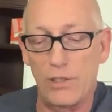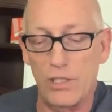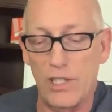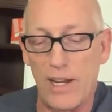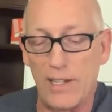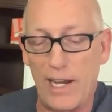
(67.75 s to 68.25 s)
a
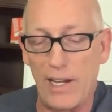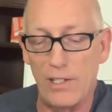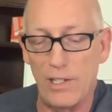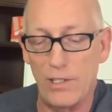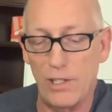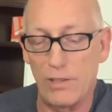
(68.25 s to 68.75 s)
stein, a
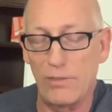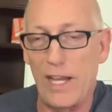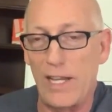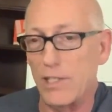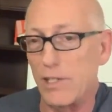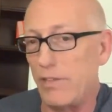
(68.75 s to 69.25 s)
canteen, jug, a
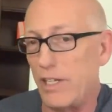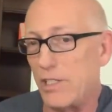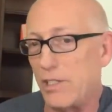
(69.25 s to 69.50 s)
flask, a vessel